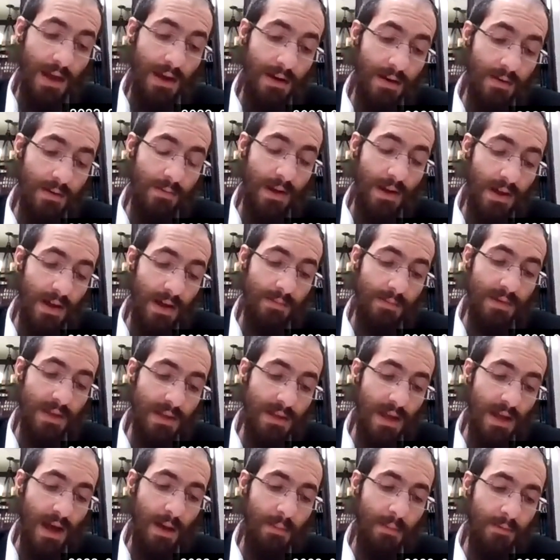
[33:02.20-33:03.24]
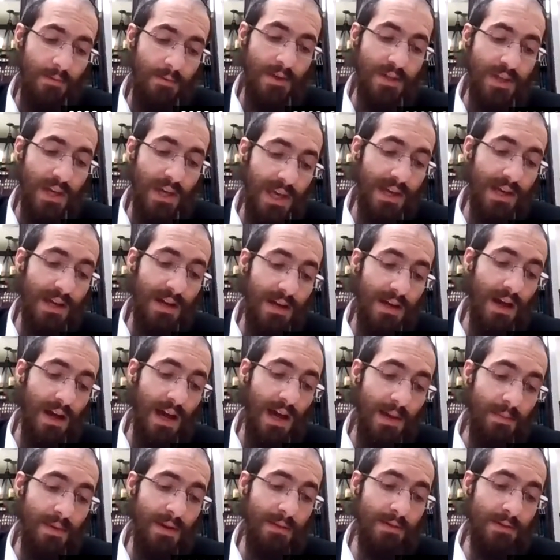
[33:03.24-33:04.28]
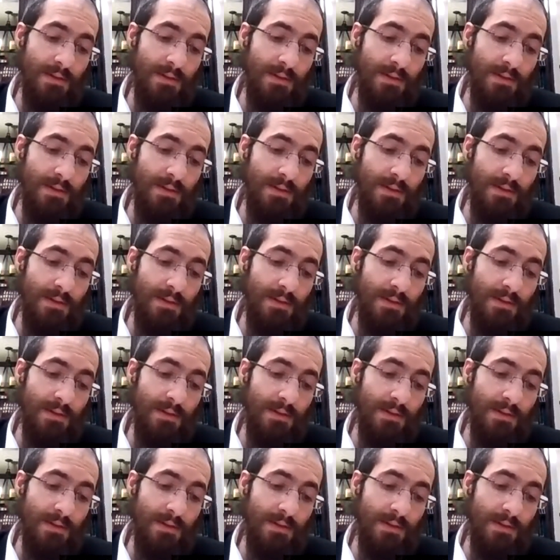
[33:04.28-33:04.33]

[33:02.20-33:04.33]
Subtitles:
again when it comes to time. If because the ikir